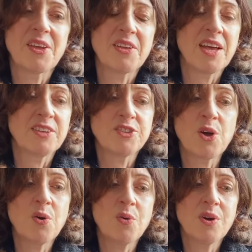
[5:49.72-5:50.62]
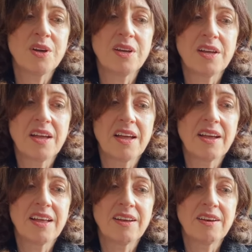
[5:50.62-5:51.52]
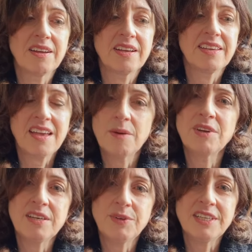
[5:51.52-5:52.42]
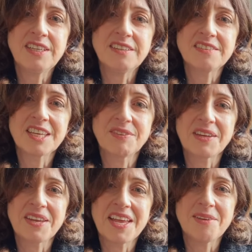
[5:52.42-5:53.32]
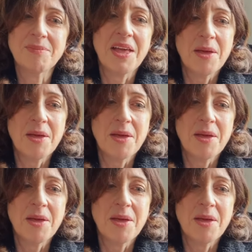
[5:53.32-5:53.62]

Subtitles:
And so, yeah, we needed to give it a name,